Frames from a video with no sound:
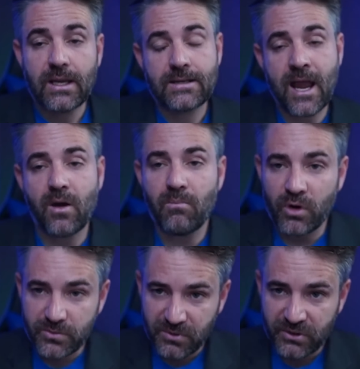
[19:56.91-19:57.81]
Now, more
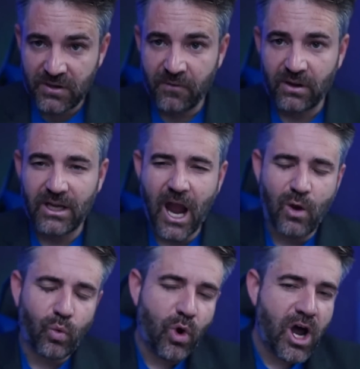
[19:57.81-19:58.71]
specifically, I
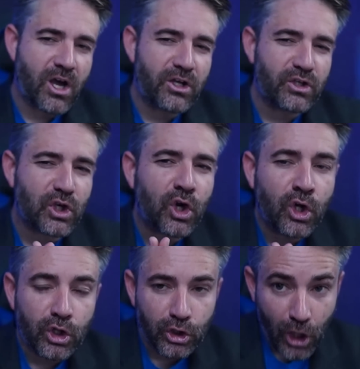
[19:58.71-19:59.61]
was
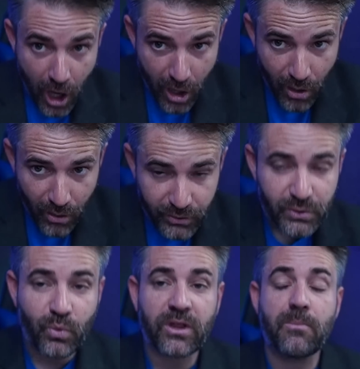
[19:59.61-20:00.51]
close
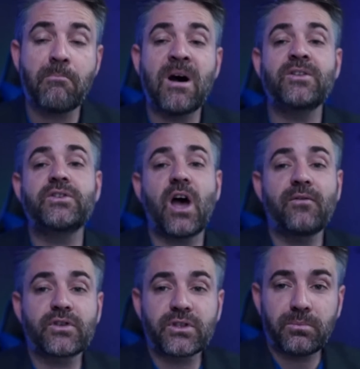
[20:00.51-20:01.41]
with months of
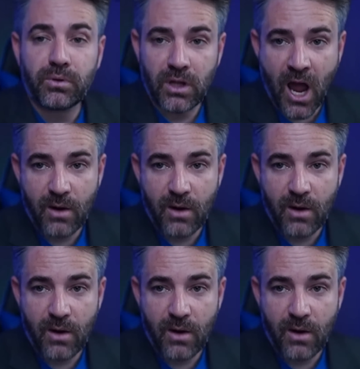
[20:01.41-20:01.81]
supply,